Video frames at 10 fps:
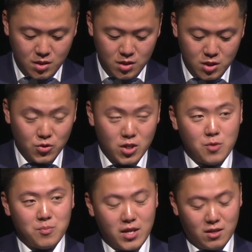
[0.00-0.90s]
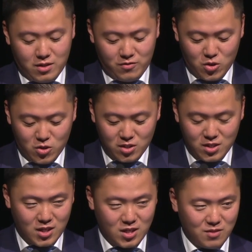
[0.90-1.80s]
You will no doubt have heard
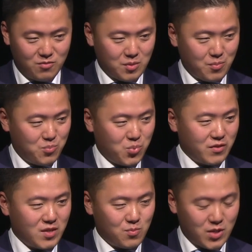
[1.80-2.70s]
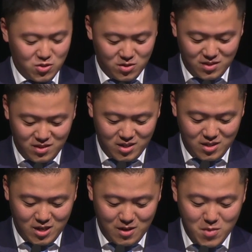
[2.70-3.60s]
from the previous speeches that
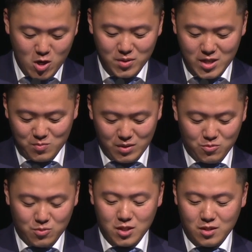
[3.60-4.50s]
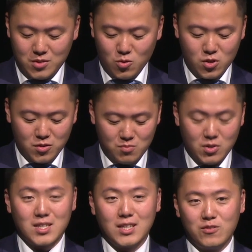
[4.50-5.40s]
Melbourne has been dubbed the world's
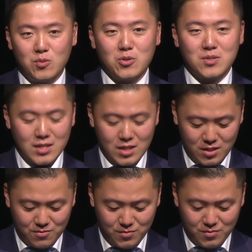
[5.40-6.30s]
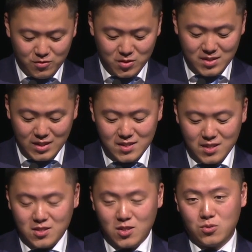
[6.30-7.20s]
most livable city for 6
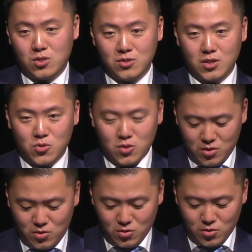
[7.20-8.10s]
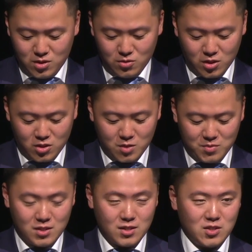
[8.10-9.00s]
years in a row, according to the Economist
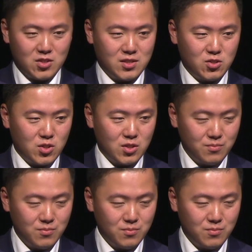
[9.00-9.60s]
Intelligence Unit.